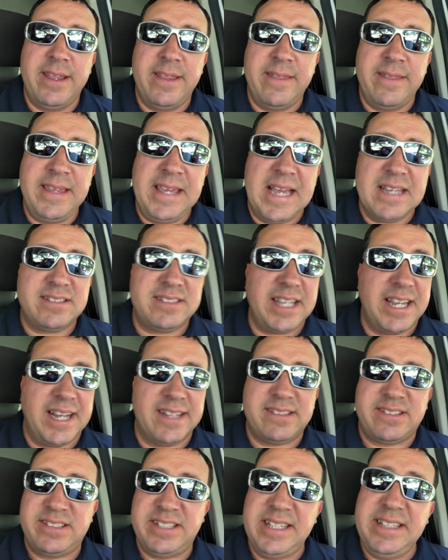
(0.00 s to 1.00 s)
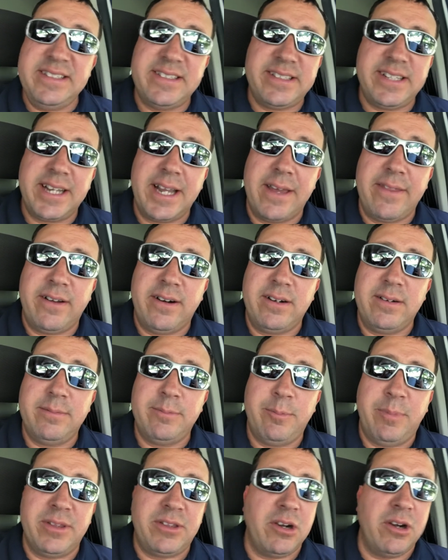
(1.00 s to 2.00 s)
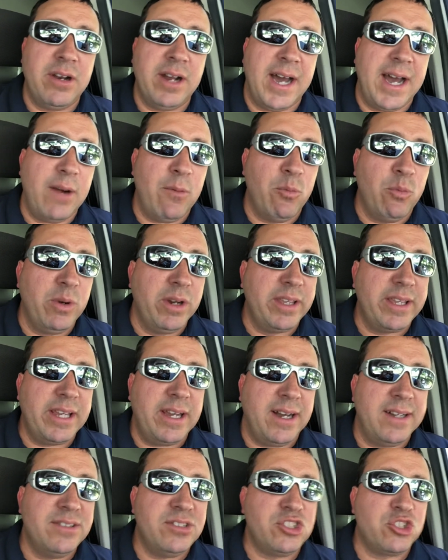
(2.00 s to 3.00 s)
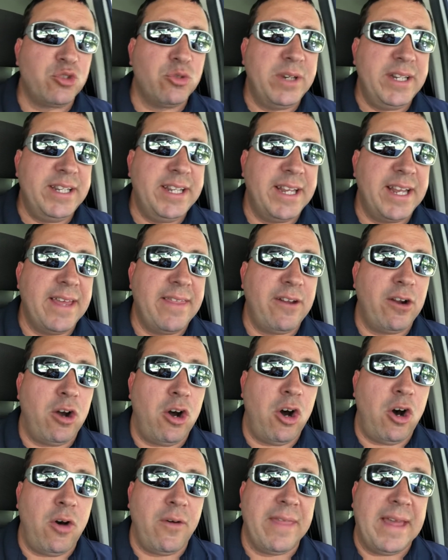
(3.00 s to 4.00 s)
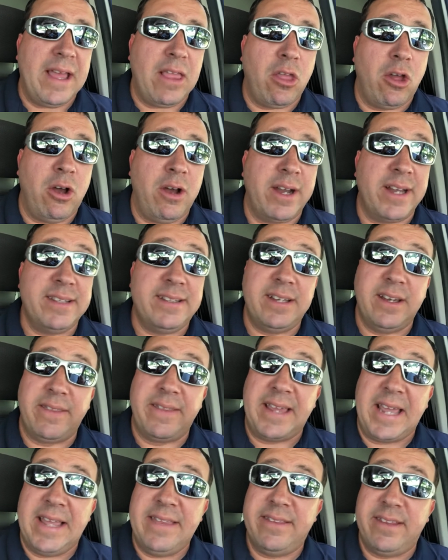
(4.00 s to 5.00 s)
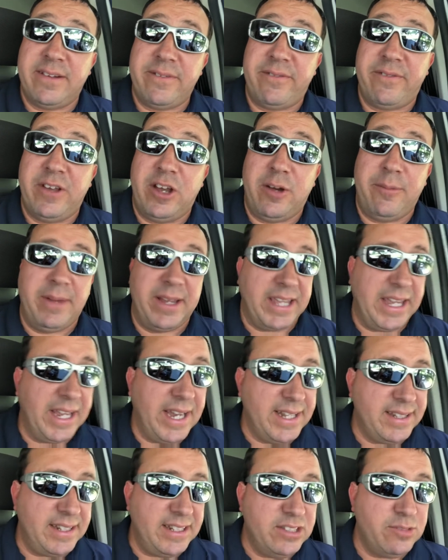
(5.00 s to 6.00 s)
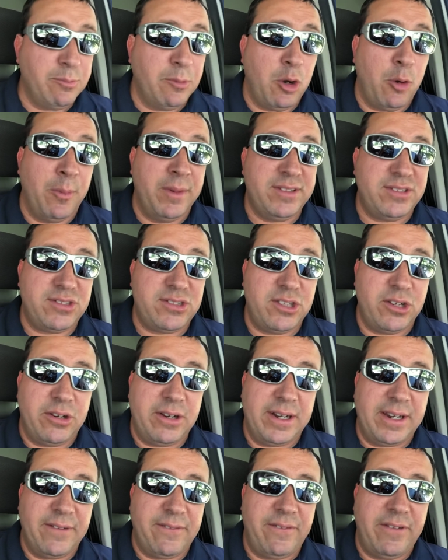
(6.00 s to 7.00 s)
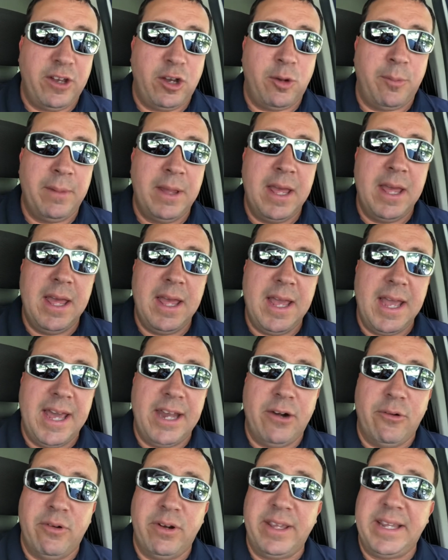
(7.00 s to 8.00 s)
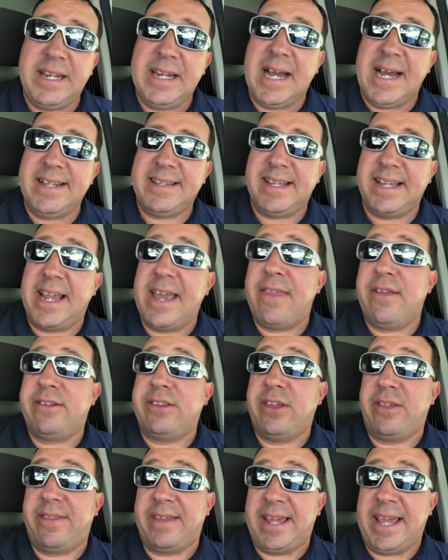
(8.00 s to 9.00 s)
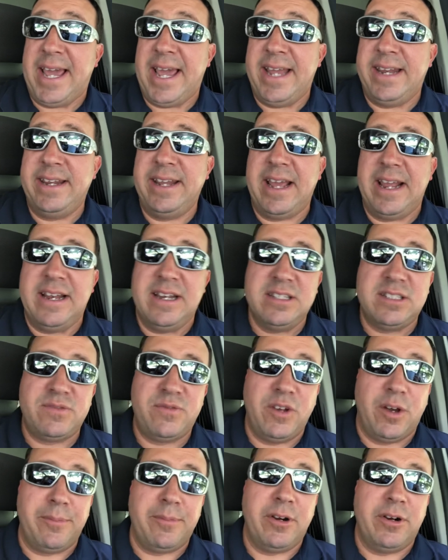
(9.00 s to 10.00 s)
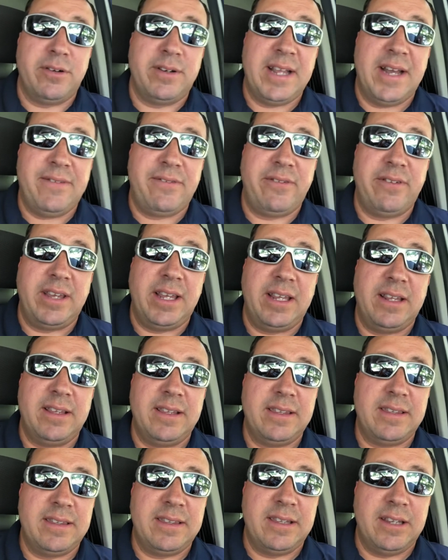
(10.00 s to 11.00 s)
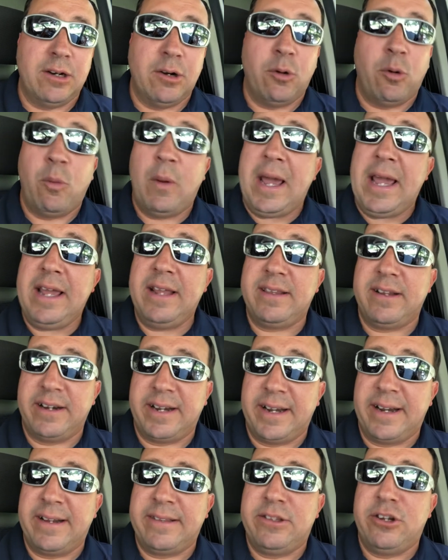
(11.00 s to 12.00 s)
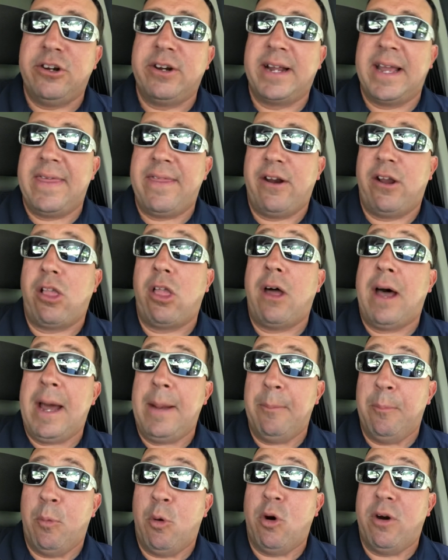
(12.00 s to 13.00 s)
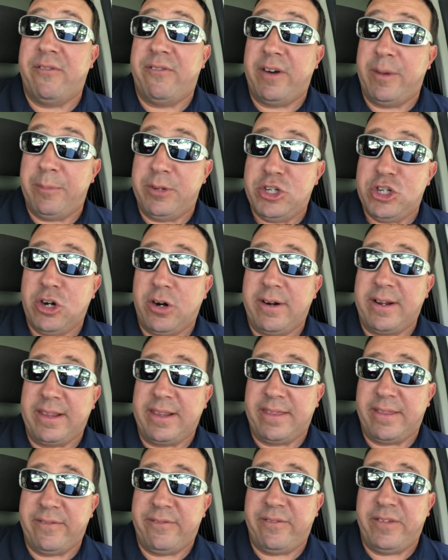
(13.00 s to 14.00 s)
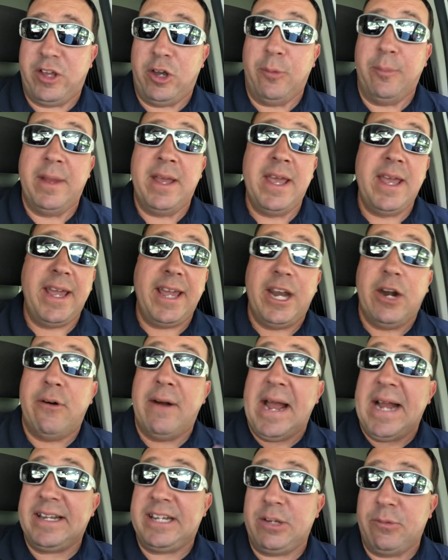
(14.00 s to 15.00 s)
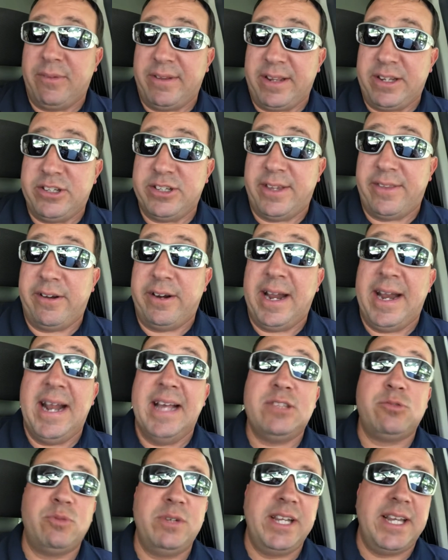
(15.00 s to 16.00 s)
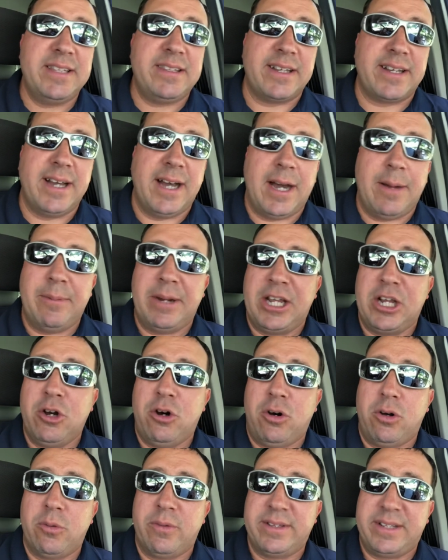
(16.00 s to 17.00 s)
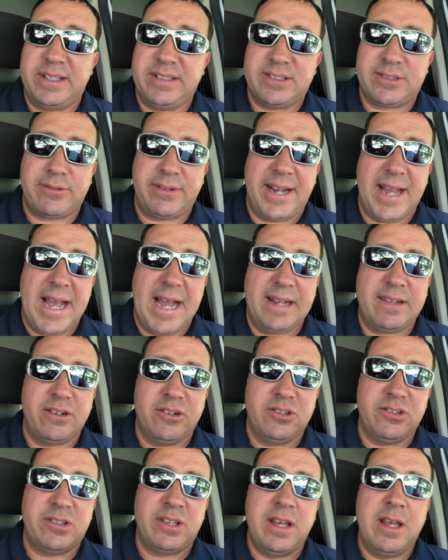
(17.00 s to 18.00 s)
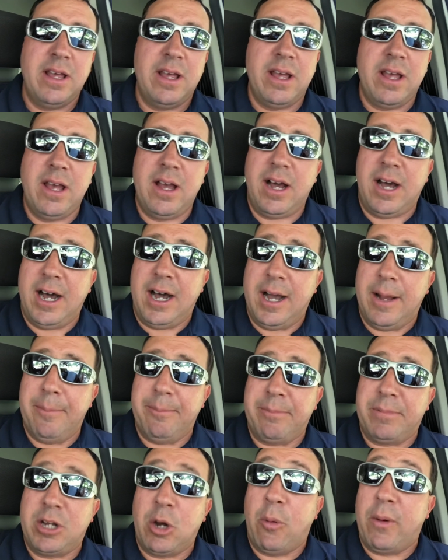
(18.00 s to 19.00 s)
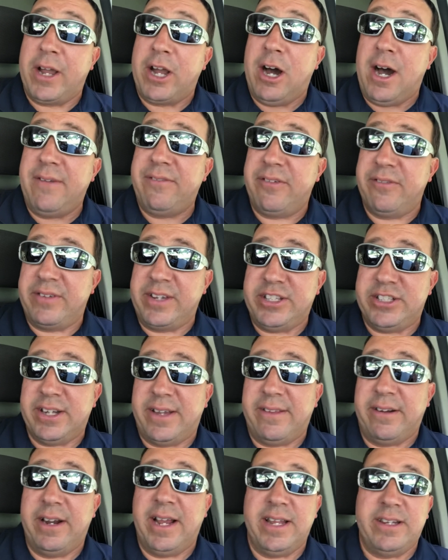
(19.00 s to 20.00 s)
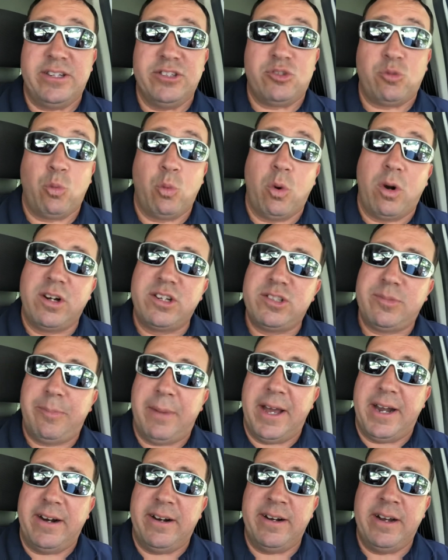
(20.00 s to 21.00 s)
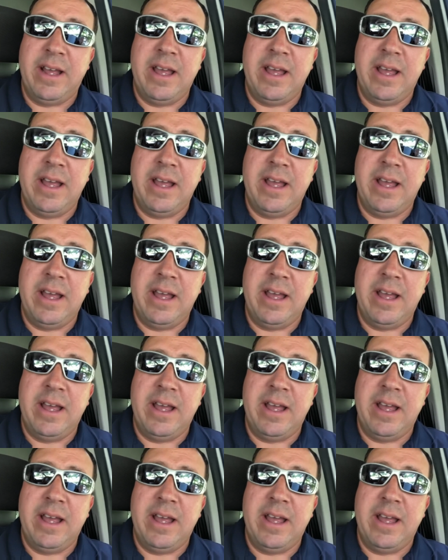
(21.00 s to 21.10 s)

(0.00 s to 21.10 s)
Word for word: yes, they got scenes together, but they're not really on screen together all that long until the end of the film. Like you got these moments during the film, and they're really not together till the end. In this film, they're definitely they're away they're, they're together a lot more for the majority of the film interacting with each other and that's when you get to comedy gold with these three actors um, going off of each other it just works better